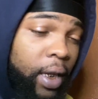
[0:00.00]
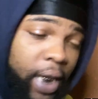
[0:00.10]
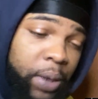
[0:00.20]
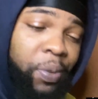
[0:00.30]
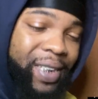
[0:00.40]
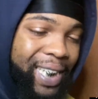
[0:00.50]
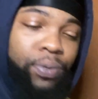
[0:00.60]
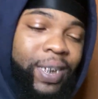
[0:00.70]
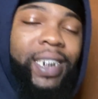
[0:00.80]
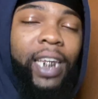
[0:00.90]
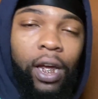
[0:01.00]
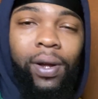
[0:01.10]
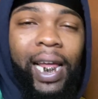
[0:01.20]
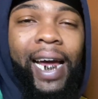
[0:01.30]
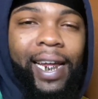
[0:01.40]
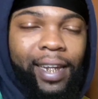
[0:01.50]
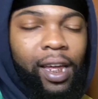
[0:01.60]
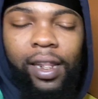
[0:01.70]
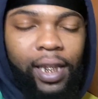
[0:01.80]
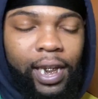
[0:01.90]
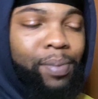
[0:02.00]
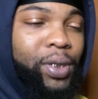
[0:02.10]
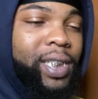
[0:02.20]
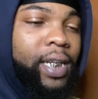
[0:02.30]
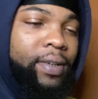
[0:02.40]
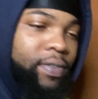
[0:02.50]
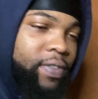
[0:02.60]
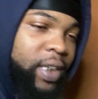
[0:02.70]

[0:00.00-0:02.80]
That's what it said online, nigga. Look it up yourself.